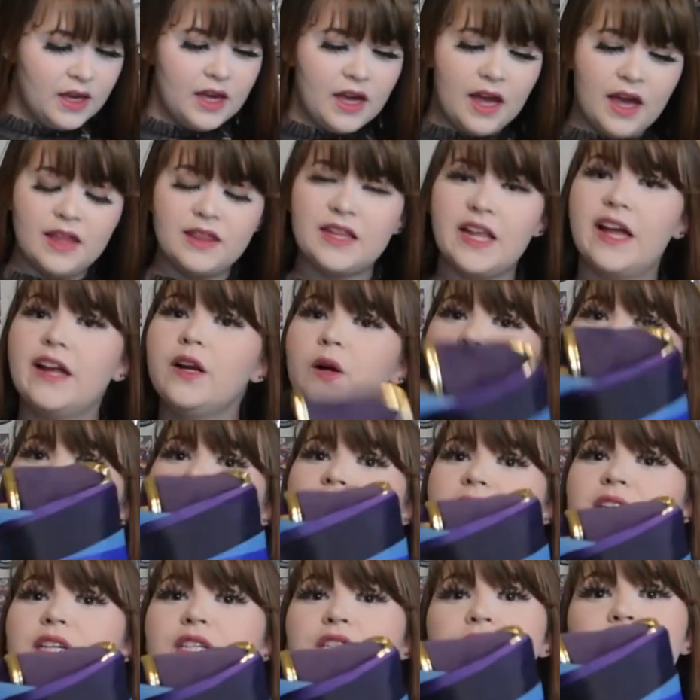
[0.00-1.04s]
And then
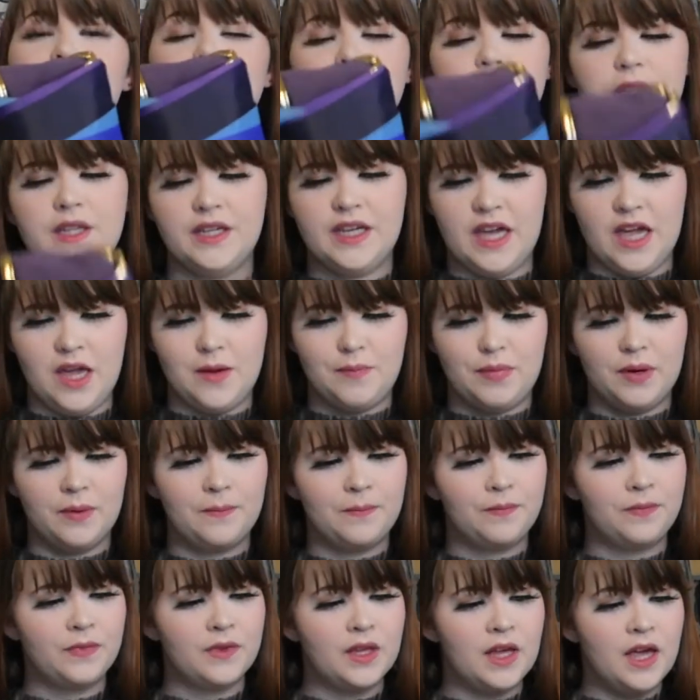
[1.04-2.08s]
we get to the cape.
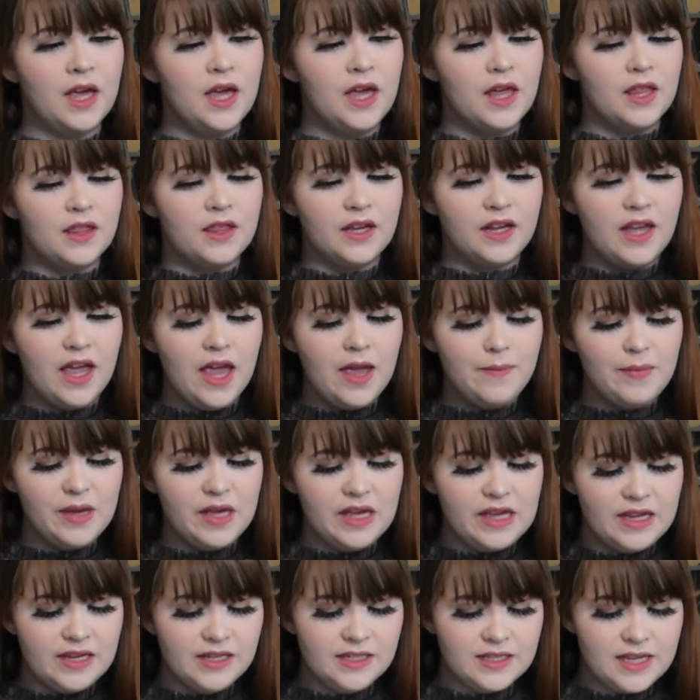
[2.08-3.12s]
The cape
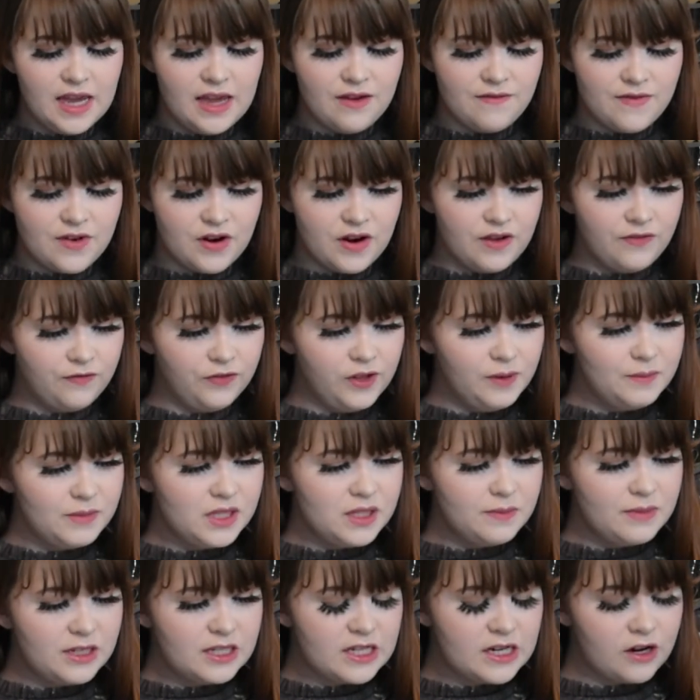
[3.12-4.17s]
is a very
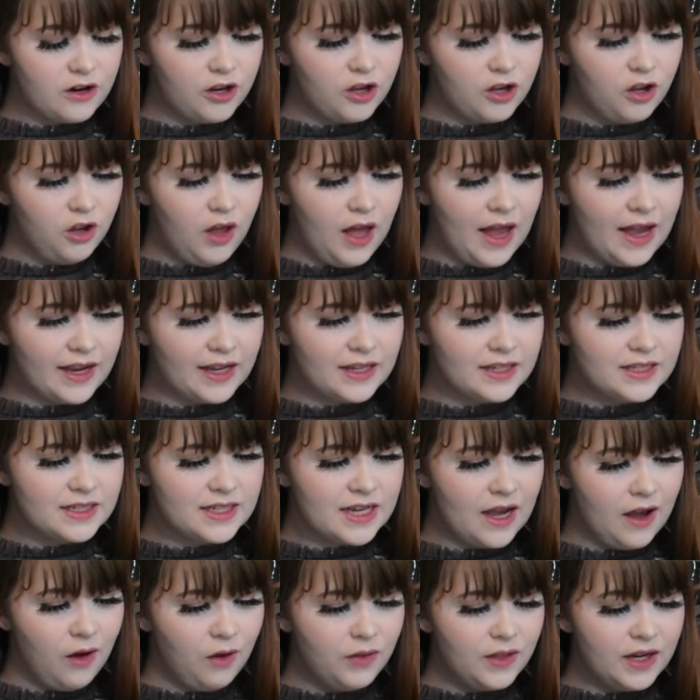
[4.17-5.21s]
flimsy material. I can
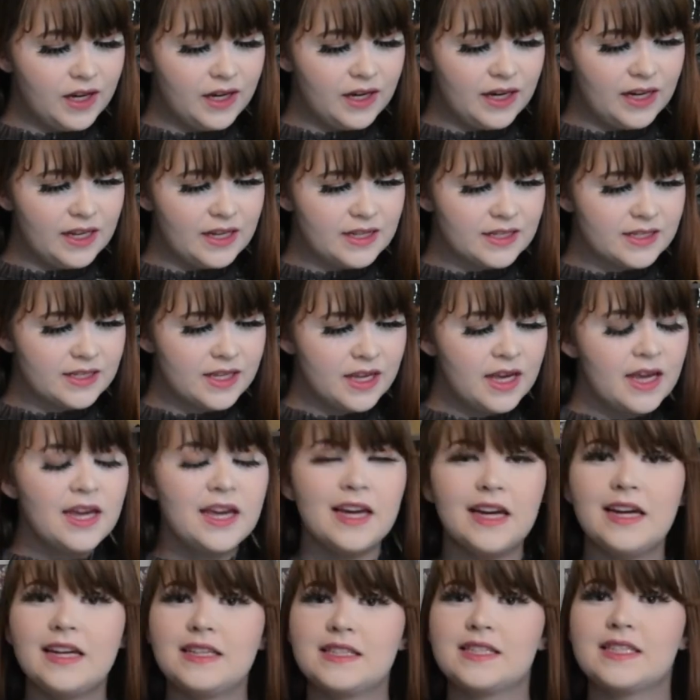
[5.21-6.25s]
tell that it's
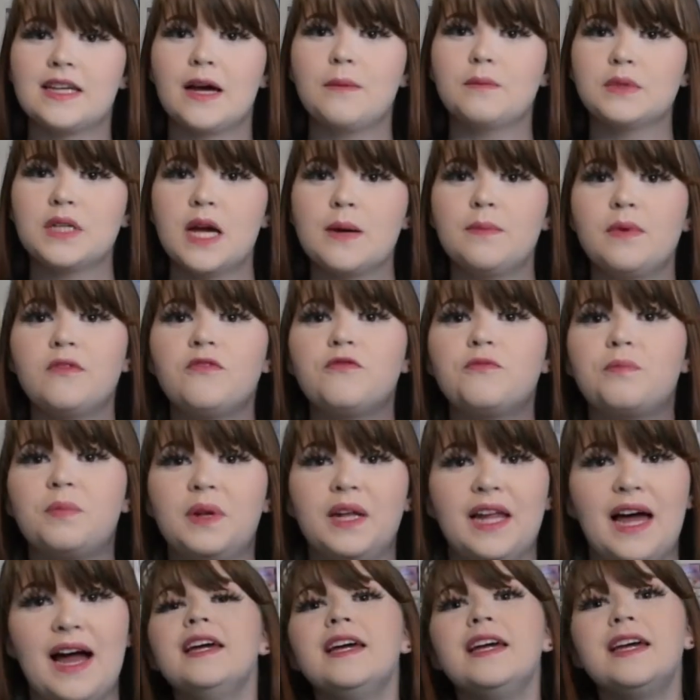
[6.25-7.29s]
some type of
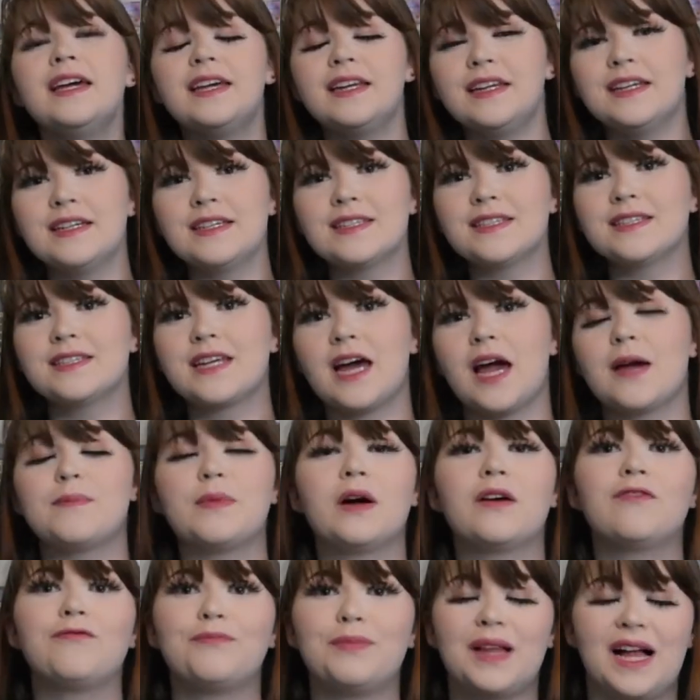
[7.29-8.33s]
it is a type
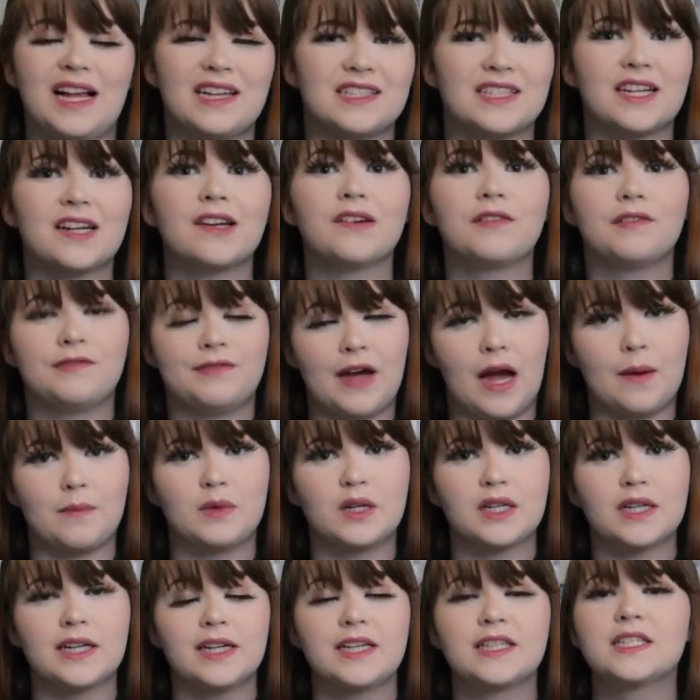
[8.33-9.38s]
of plastic
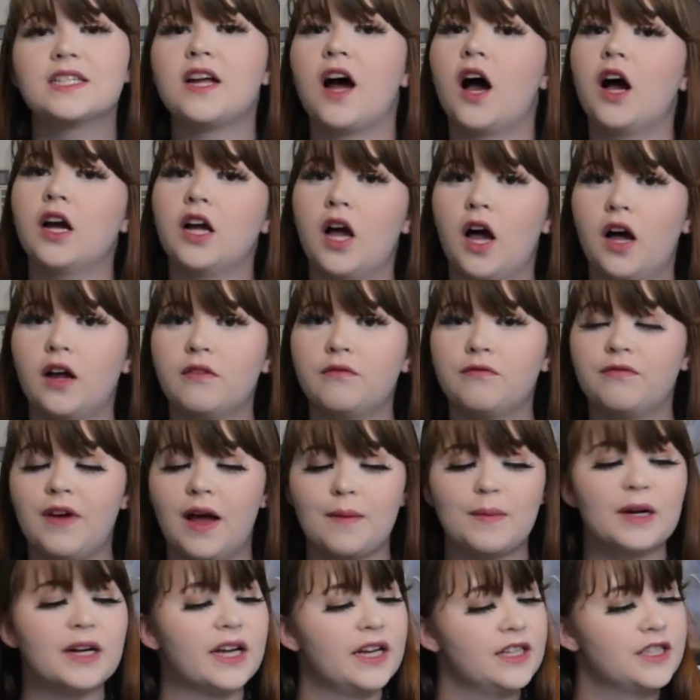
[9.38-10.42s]
fabric. It's not a cotton
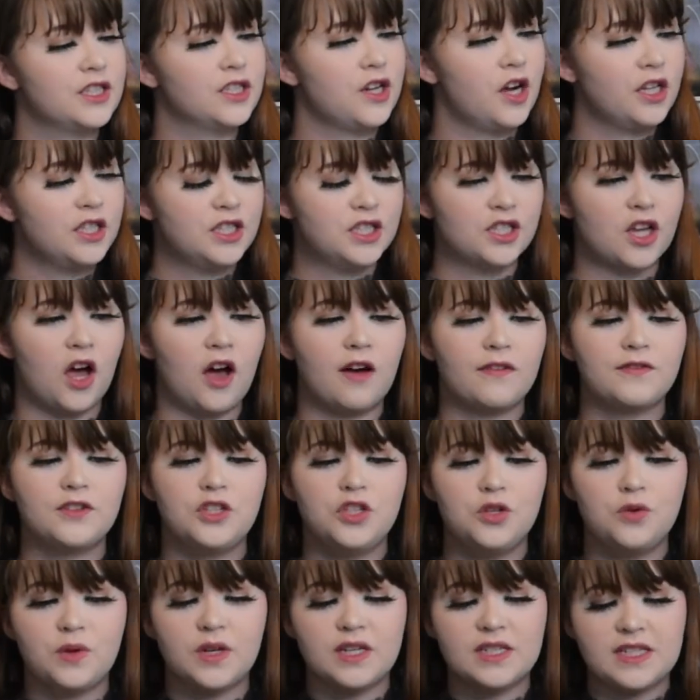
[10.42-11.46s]
fabric, it's not soft.
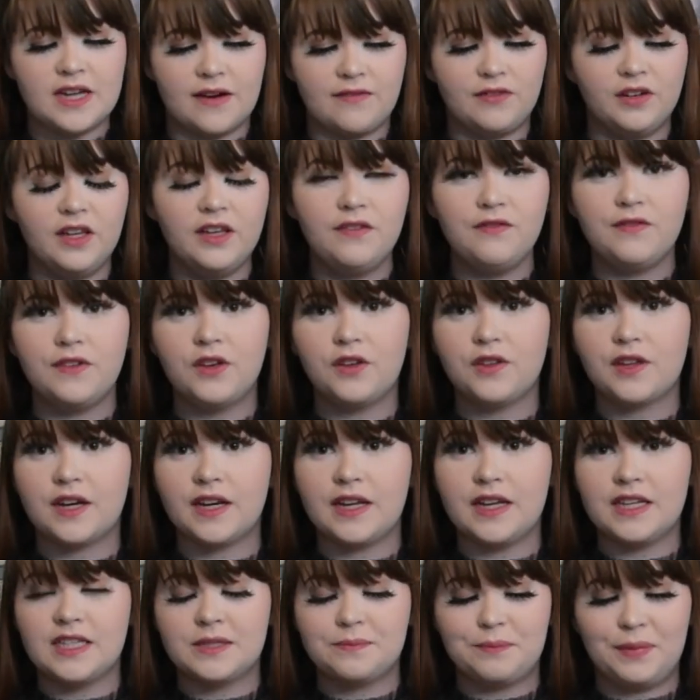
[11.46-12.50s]
You can definitely feel that it
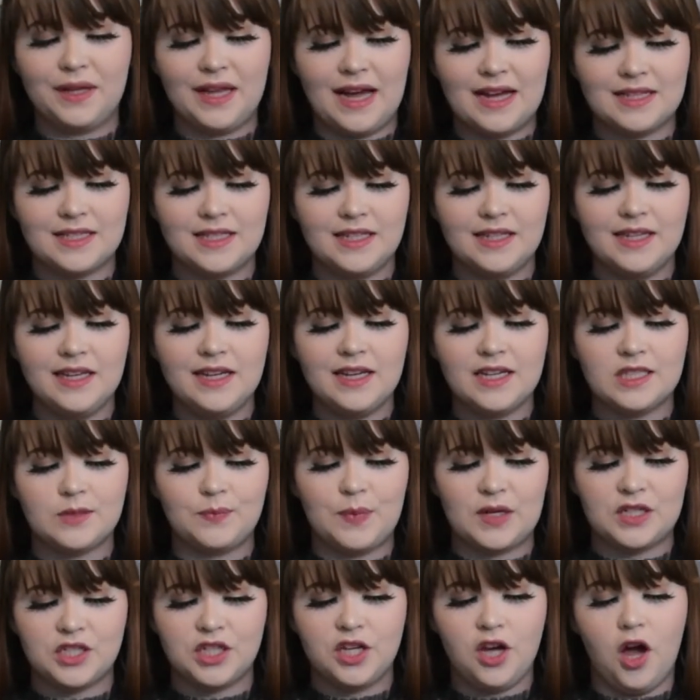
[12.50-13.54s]
is plasticky,
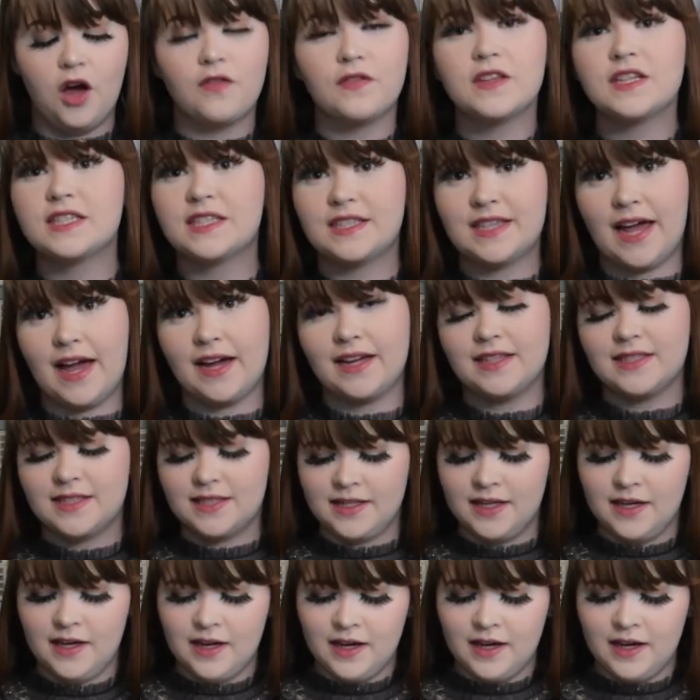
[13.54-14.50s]
especially on the sides.